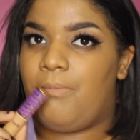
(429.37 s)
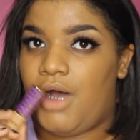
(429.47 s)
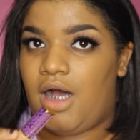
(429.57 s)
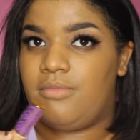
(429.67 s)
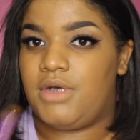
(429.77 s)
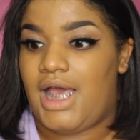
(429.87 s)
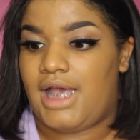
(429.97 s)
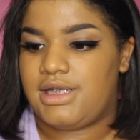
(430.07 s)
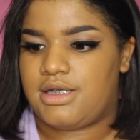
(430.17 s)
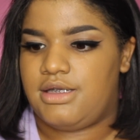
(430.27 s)
bomb
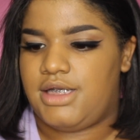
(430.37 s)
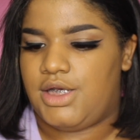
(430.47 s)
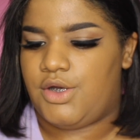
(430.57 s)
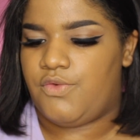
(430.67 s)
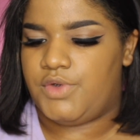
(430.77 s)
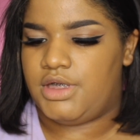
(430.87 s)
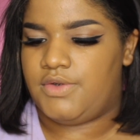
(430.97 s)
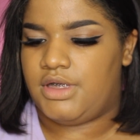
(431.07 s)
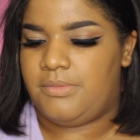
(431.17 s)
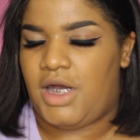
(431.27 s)
ass concealer,
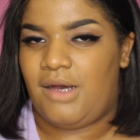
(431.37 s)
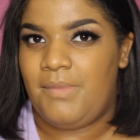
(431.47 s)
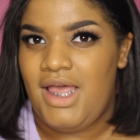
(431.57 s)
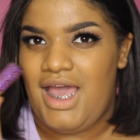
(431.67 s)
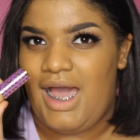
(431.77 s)
really bomb.